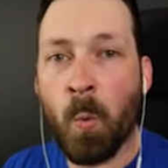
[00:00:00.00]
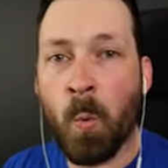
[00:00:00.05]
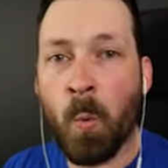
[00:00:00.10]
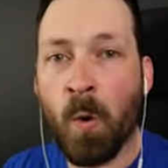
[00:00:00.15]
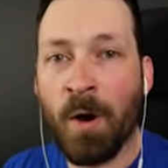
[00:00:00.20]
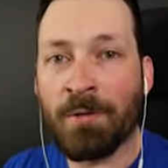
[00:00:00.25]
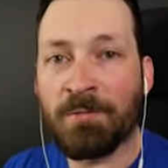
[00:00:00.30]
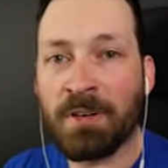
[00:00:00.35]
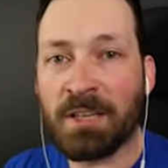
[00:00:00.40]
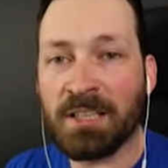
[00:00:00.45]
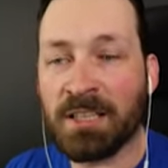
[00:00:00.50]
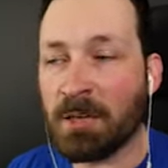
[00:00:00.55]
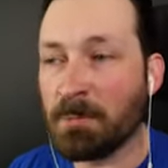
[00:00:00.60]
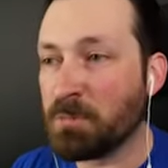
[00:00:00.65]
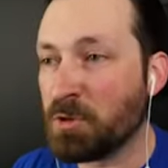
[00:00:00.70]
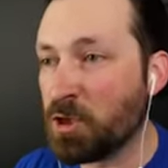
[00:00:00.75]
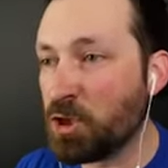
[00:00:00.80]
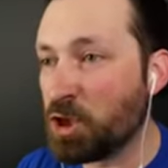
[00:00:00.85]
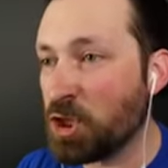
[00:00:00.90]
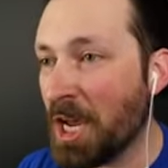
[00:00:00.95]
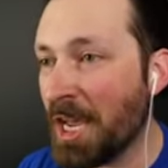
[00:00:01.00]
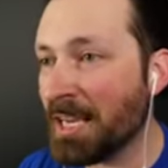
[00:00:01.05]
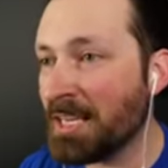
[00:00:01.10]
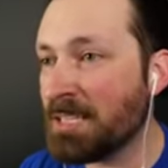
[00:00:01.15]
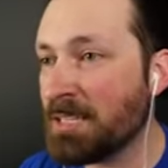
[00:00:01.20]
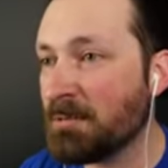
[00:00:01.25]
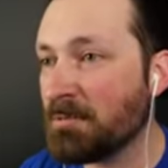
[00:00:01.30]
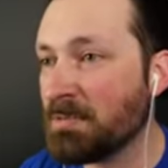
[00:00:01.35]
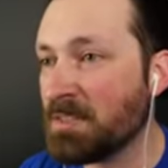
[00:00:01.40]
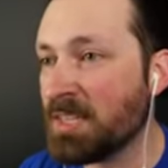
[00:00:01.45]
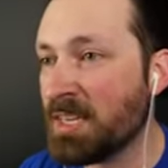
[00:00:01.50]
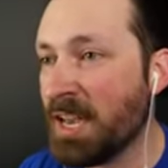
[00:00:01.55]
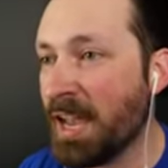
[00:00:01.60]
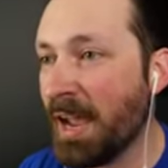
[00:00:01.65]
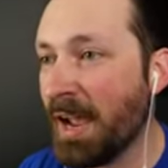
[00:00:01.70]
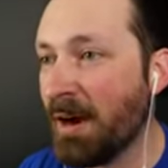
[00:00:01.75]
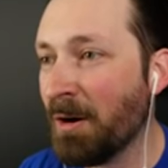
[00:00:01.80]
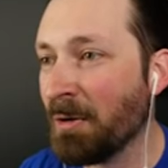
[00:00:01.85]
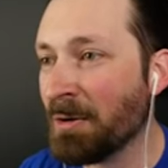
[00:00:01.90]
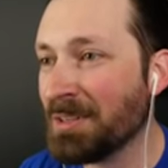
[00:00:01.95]
Well, I've got like objectives
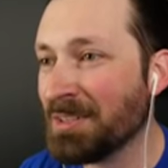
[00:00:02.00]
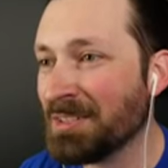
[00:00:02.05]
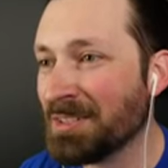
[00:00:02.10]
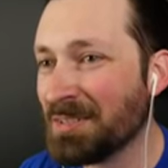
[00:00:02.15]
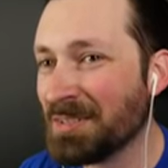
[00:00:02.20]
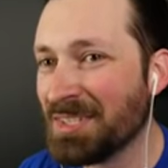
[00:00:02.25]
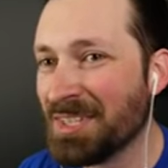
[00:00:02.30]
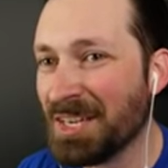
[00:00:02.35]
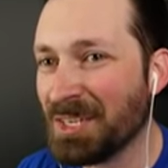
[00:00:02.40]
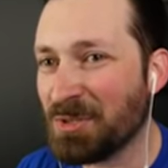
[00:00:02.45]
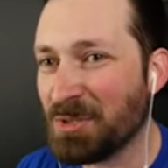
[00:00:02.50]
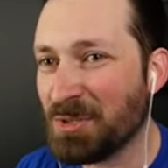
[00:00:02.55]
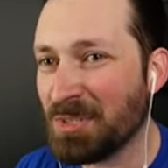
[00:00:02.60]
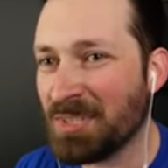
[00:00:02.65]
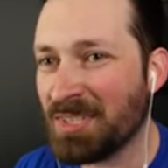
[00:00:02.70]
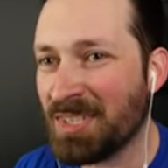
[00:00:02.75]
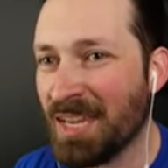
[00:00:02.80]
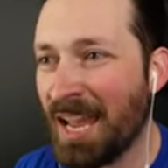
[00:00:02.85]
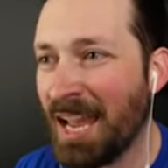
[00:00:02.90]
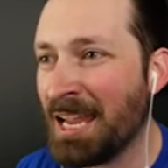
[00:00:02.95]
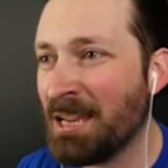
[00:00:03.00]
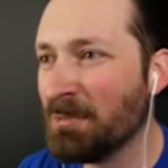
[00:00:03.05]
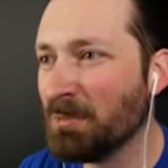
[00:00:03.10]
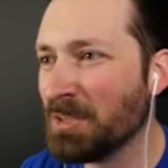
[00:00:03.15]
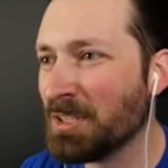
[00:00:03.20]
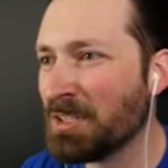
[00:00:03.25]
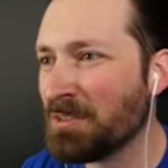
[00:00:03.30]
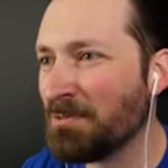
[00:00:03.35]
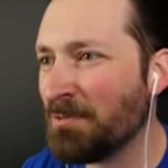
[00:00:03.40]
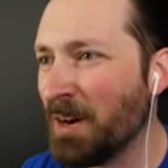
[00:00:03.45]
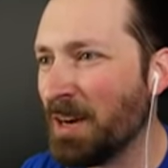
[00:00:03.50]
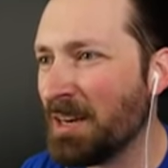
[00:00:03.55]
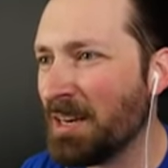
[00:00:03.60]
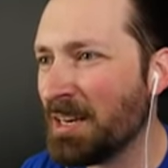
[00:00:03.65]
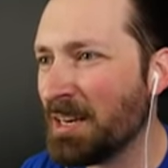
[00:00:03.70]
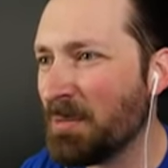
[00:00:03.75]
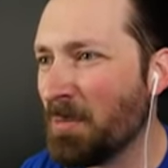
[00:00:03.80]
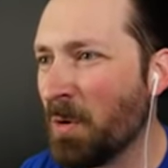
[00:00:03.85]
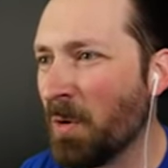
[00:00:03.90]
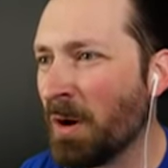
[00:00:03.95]
now. It's not just aimless fun
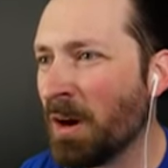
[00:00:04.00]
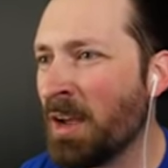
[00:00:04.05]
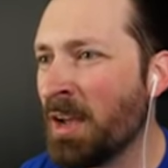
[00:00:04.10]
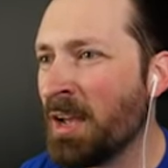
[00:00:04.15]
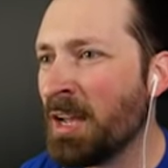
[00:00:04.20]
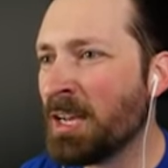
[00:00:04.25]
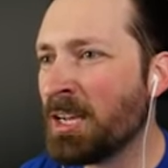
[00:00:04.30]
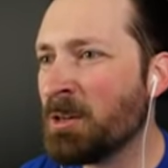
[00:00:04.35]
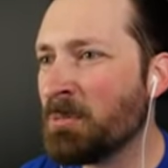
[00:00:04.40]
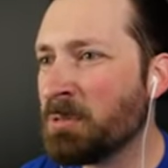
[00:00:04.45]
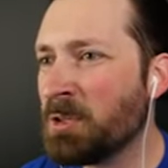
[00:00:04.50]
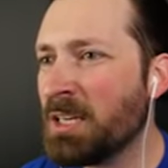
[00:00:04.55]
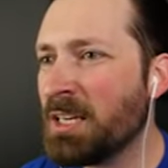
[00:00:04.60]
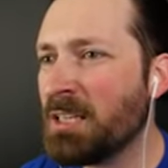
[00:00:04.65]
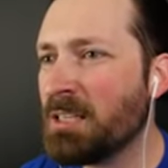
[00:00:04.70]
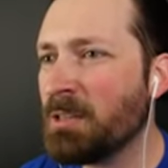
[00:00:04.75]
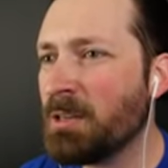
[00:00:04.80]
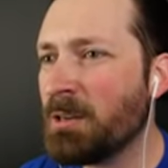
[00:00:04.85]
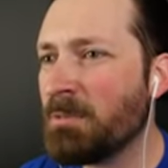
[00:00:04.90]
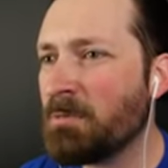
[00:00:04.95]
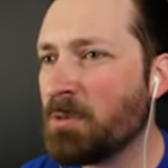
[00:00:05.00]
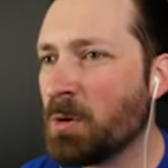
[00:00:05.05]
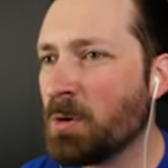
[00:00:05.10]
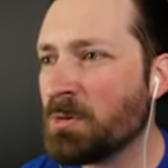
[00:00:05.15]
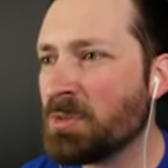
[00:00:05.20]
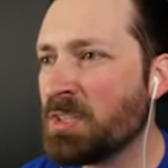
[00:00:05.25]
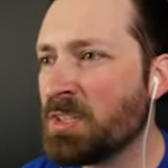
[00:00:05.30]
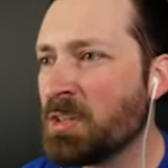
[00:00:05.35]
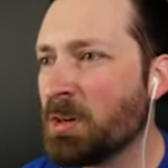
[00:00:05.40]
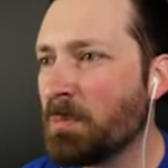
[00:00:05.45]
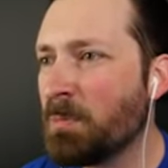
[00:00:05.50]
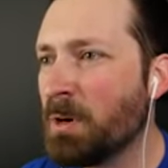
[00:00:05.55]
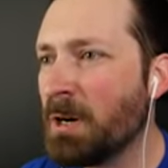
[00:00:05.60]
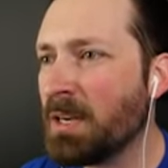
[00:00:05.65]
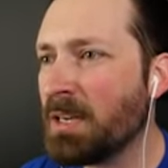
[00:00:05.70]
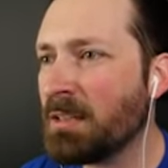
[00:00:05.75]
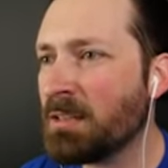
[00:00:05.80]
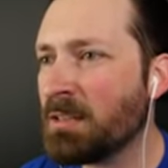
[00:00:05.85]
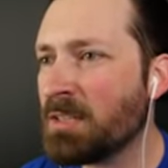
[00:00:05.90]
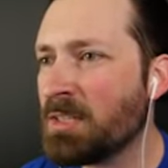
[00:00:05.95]
anymore. Completing life goals in your
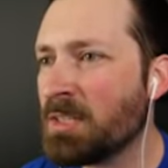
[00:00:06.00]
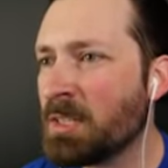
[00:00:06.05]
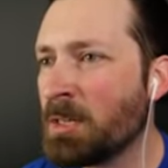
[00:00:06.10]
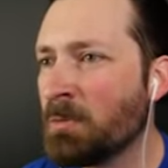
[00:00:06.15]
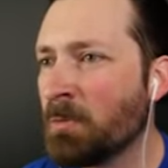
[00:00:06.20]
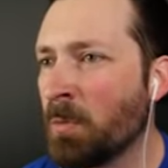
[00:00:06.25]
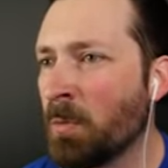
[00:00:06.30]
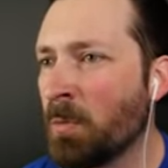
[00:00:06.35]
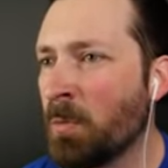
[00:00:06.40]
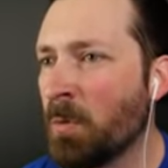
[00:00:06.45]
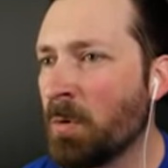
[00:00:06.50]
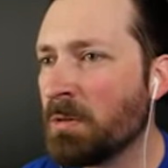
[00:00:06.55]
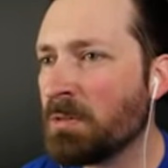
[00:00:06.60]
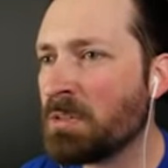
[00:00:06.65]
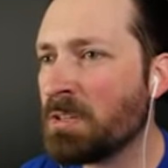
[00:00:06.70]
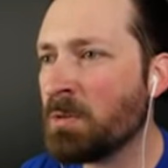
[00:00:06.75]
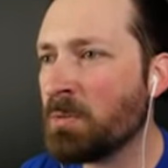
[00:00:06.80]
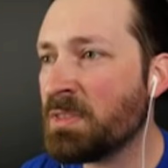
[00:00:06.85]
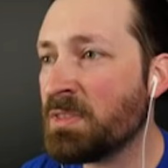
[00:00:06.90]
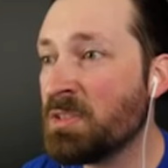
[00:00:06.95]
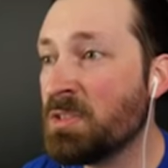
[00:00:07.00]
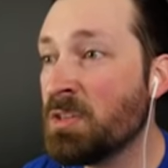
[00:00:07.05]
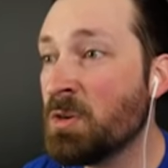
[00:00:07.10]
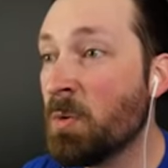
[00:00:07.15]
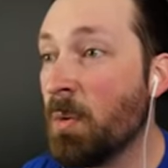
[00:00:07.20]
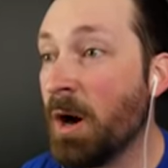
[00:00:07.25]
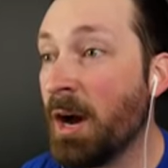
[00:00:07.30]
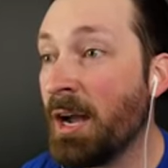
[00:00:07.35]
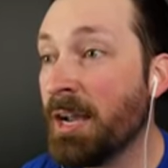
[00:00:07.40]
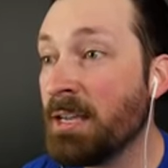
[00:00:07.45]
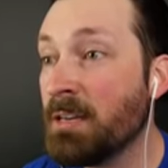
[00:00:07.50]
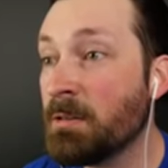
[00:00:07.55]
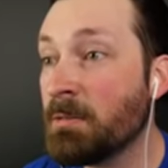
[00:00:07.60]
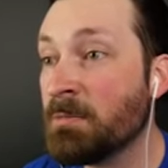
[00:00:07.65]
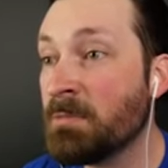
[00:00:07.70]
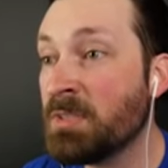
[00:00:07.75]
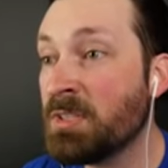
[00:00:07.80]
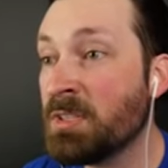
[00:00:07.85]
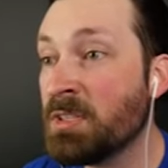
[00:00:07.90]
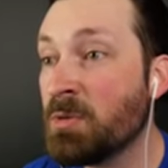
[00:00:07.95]
bucket list can reward you with new
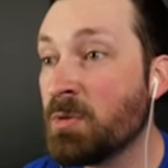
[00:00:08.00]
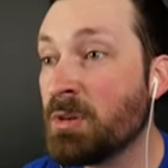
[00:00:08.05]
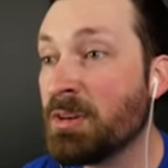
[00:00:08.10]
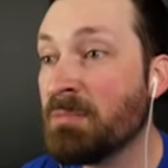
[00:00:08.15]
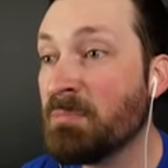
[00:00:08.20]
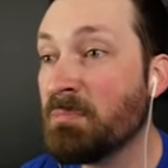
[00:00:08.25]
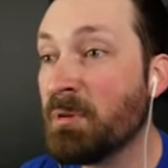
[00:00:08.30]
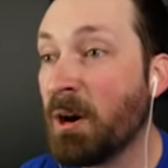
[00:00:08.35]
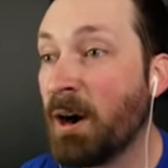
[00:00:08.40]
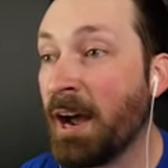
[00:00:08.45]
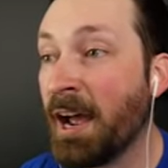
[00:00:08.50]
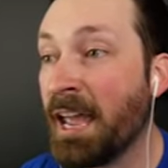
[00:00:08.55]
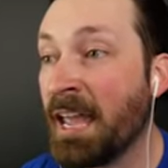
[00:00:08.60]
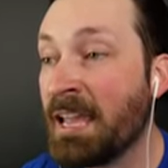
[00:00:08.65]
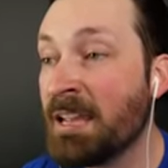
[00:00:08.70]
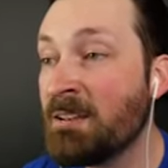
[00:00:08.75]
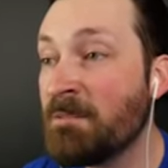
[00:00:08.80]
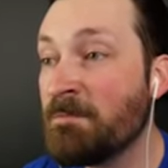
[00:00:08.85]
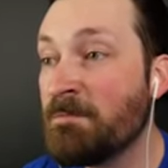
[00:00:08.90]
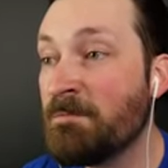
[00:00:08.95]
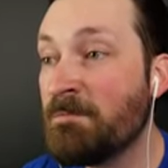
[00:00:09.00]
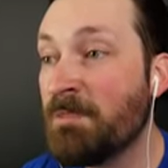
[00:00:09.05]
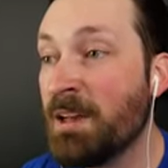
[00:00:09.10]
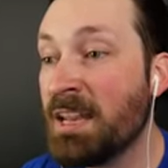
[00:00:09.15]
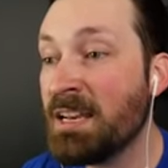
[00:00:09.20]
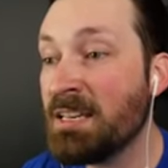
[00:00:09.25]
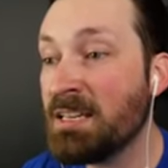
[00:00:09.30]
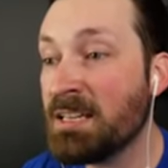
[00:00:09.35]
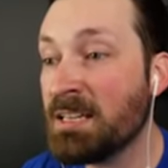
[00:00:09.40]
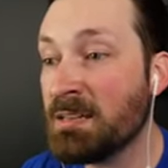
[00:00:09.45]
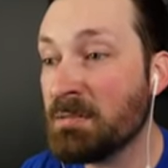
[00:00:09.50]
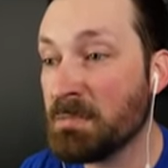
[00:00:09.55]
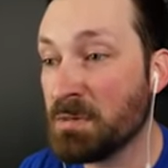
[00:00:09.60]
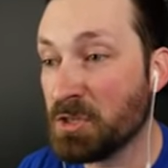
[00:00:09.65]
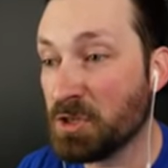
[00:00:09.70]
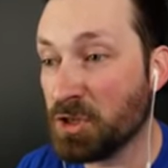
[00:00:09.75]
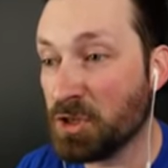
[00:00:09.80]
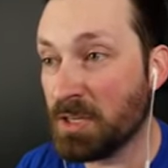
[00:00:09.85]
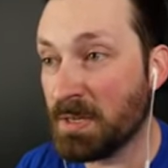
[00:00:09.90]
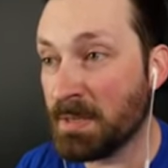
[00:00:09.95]
items that you can buy in vending
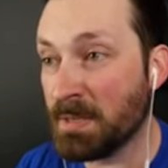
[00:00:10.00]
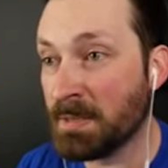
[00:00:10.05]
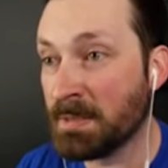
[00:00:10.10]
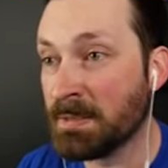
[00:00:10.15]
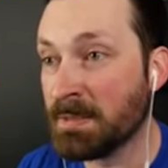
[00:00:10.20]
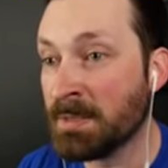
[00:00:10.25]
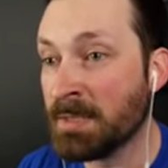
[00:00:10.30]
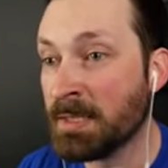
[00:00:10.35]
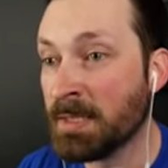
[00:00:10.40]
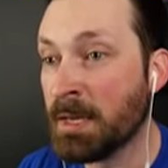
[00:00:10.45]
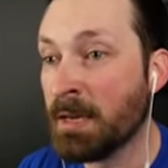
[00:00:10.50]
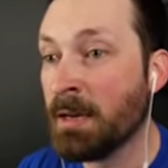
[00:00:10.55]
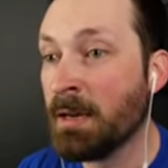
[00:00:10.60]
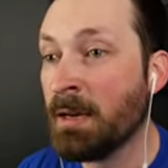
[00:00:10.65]
machines.